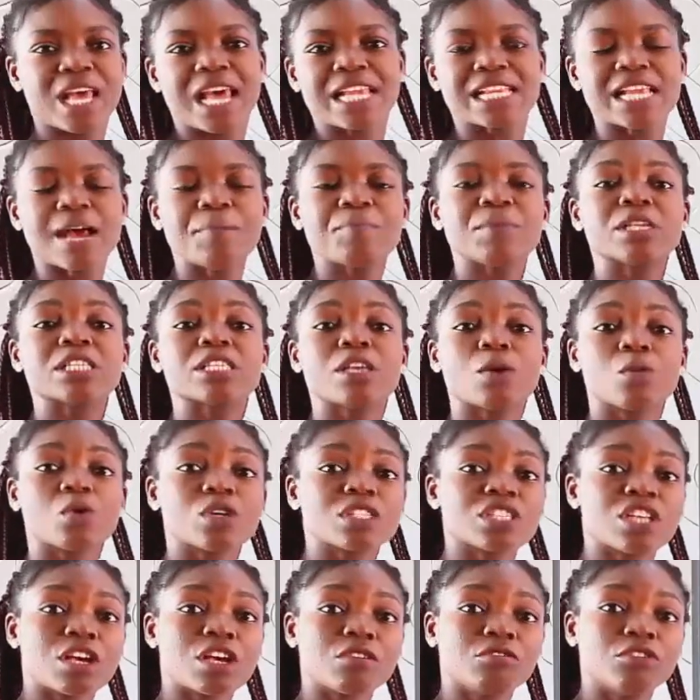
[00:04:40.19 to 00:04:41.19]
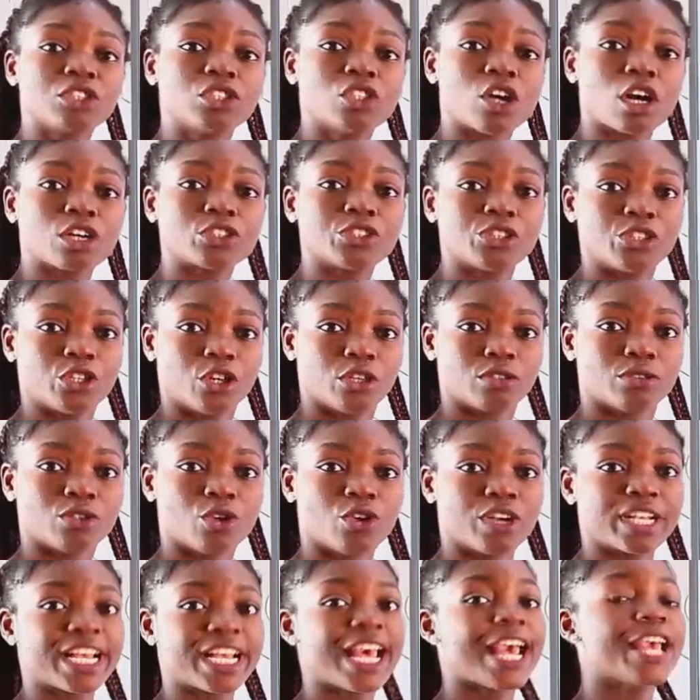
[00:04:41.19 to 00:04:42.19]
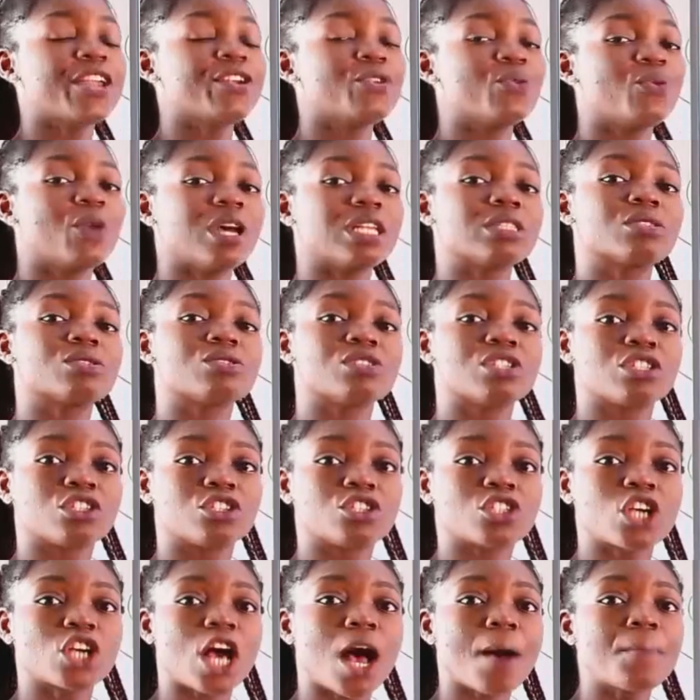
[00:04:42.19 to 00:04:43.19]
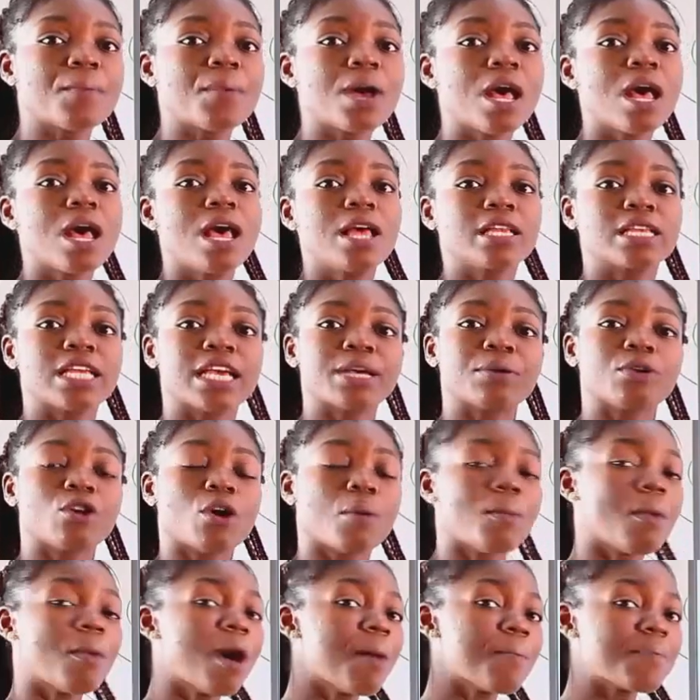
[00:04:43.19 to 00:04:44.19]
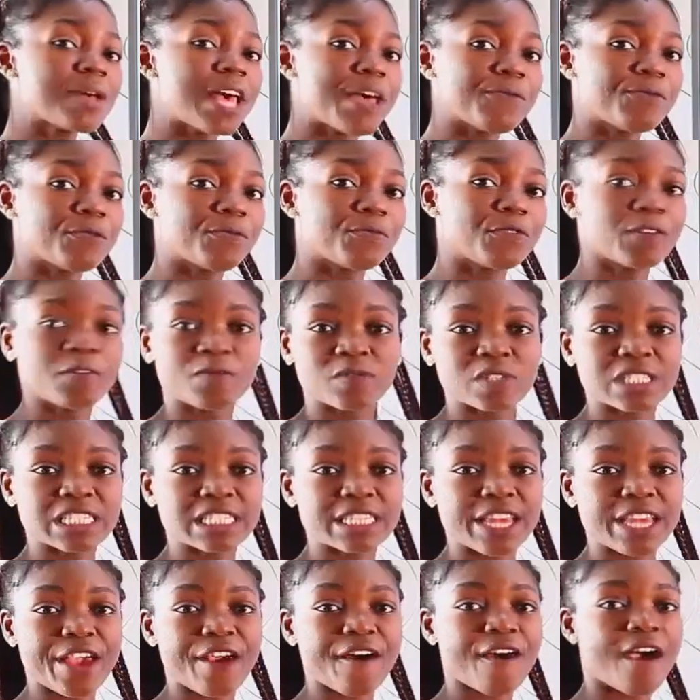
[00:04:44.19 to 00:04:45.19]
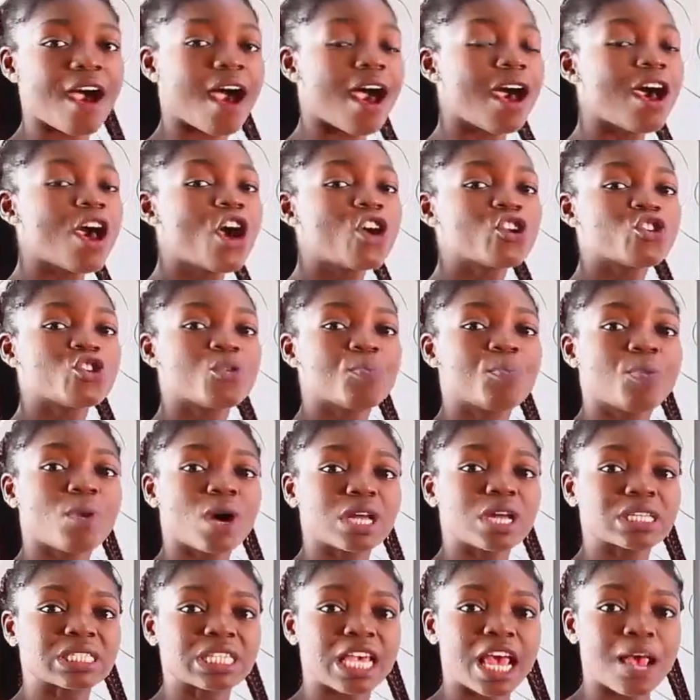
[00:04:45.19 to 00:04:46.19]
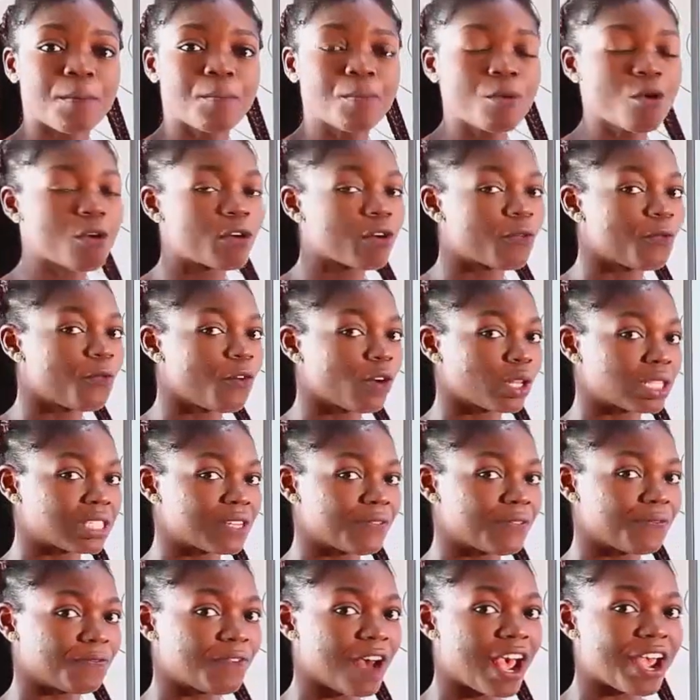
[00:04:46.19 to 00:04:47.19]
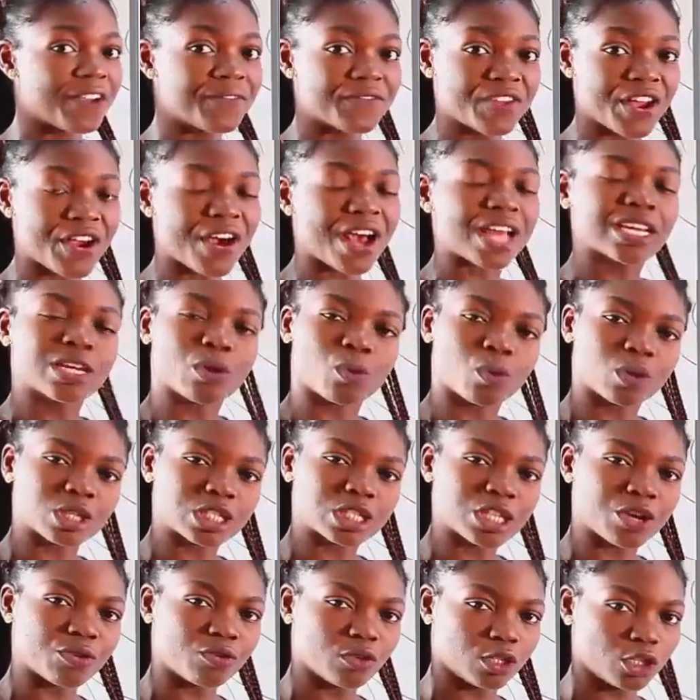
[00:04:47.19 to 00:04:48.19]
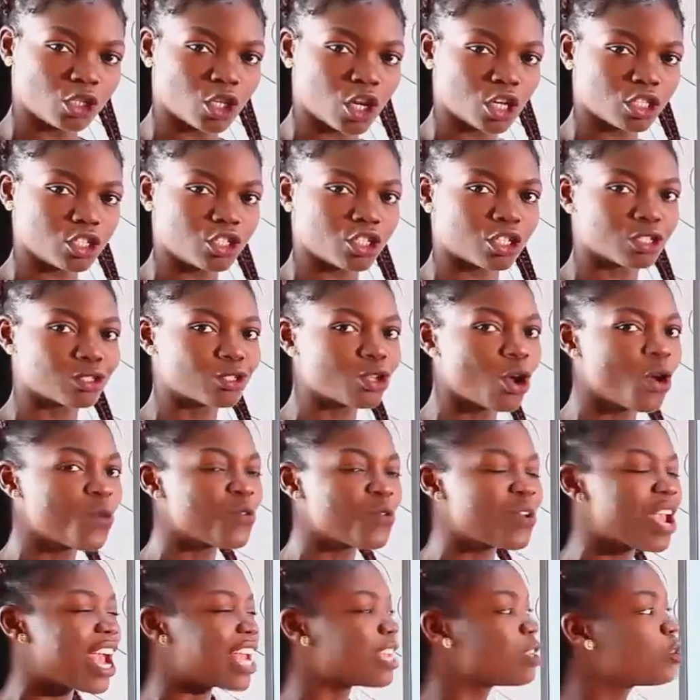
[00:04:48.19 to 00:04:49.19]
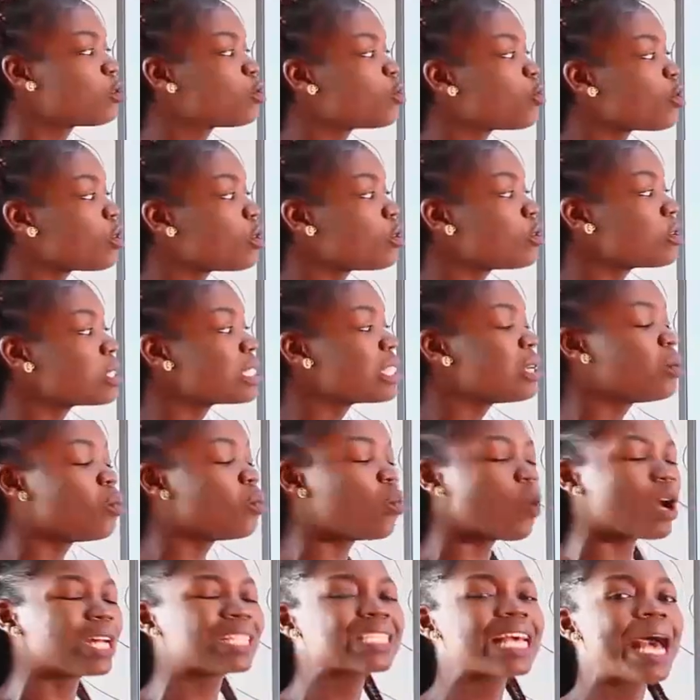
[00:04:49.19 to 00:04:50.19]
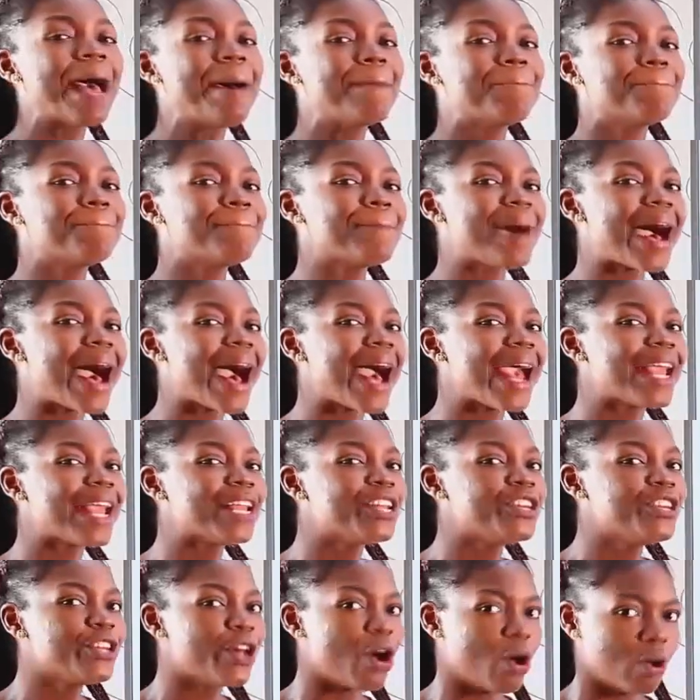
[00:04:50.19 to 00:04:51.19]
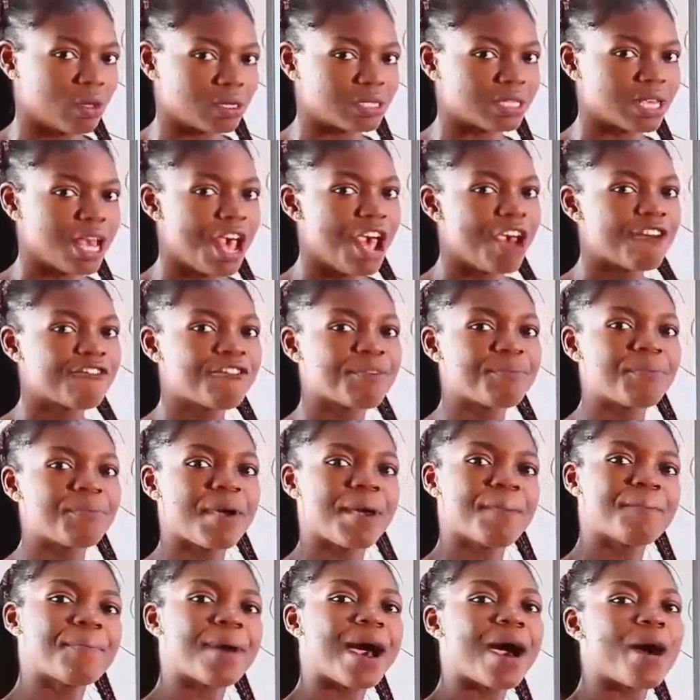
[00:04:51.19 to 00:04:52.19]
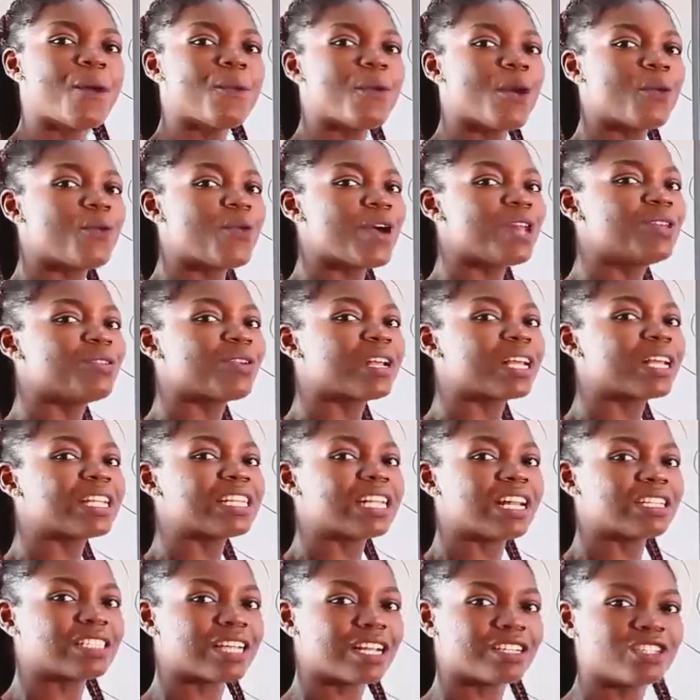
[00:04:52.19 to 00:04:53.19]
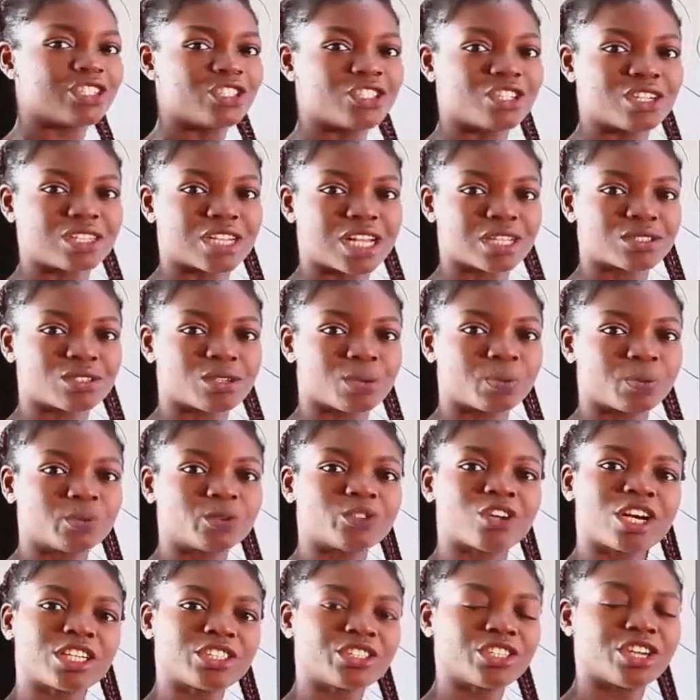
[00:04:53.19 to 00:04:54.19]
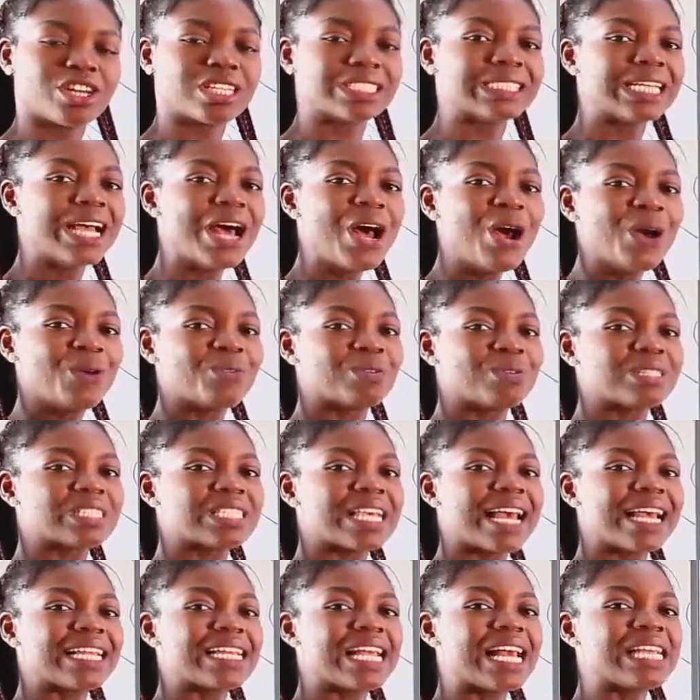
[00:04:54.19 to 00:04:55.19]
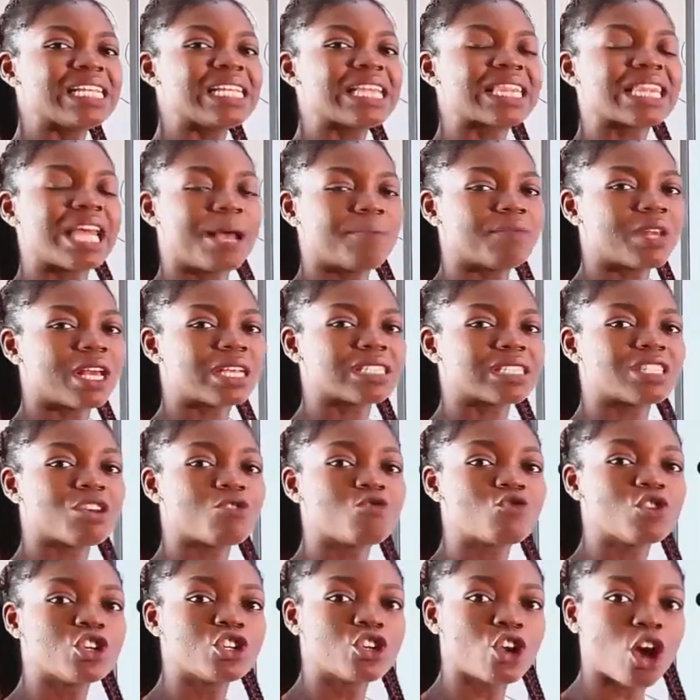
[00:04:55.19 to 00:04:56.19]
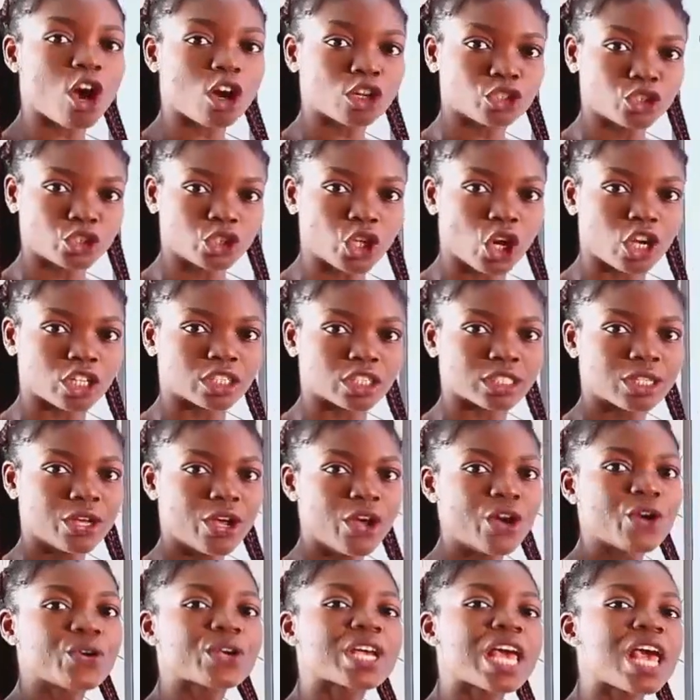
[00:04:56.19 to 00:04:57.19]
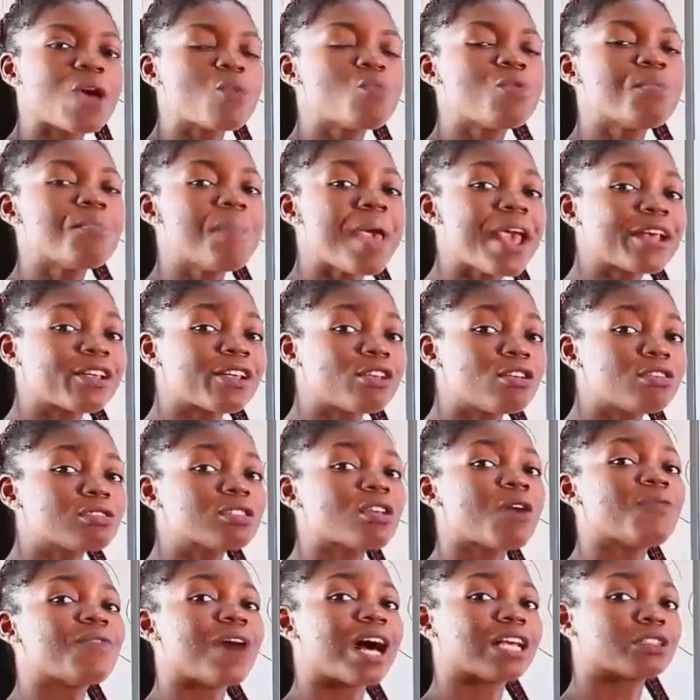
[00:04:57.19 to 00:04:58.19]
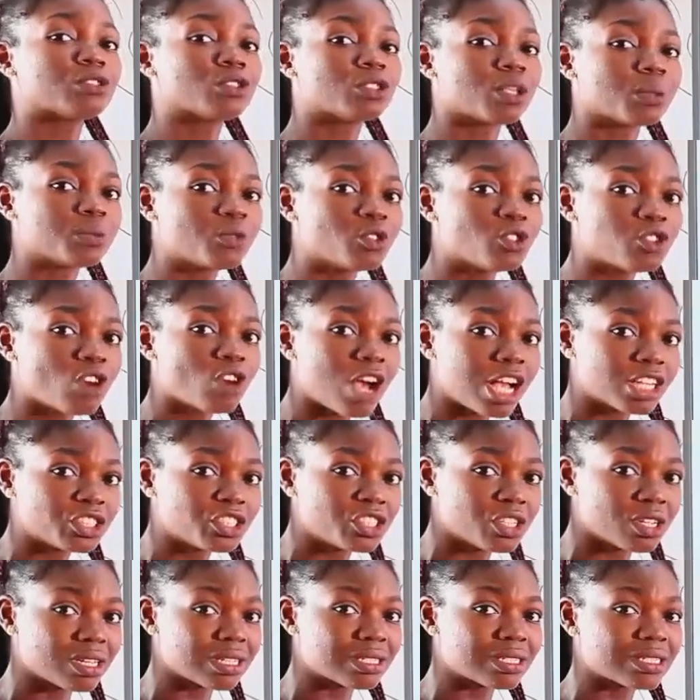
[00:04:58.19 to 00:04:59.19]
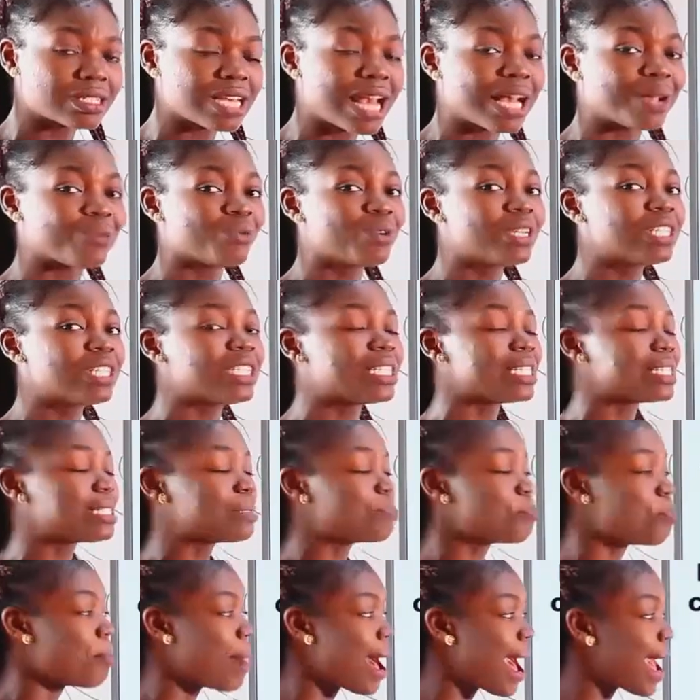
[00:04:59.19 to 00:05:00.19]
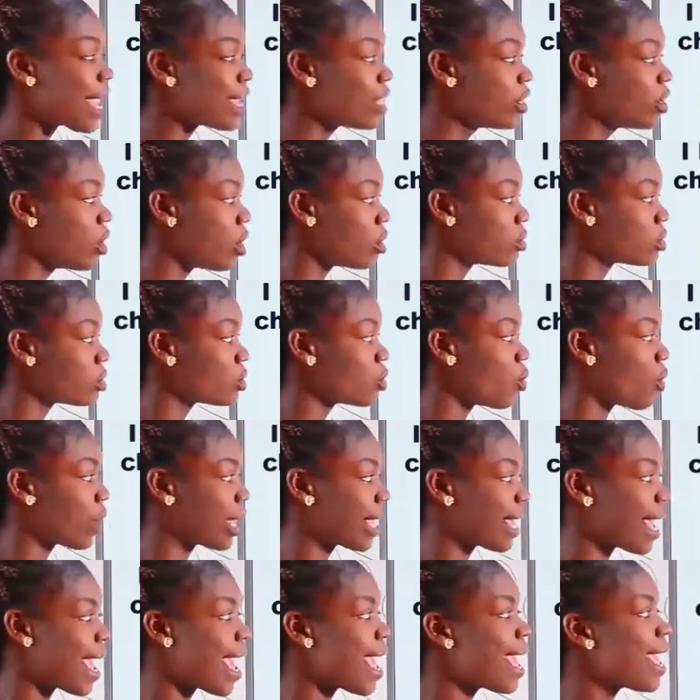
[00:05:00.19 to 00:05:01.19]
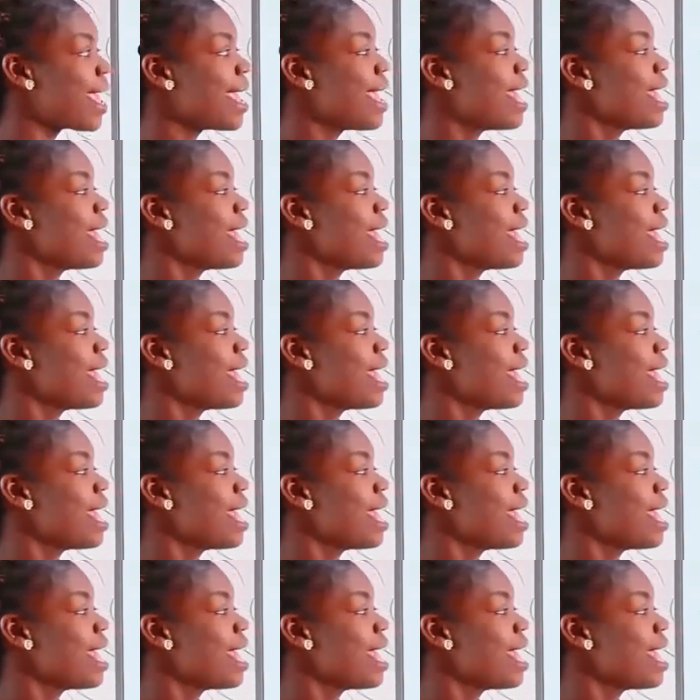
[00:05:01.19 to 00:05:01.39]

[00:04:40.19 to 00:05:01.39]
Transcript: That means there was a reduction, okay? You went to the shop. Your mom gave you 50 naira, you bought a book, 45 naira, there was a reduction. So we are using what? Minus. Remember when we're looking at addition and subtraction, we said anytime there's a reduction, okay, we make use of our subtraction sign, which is minus, okay?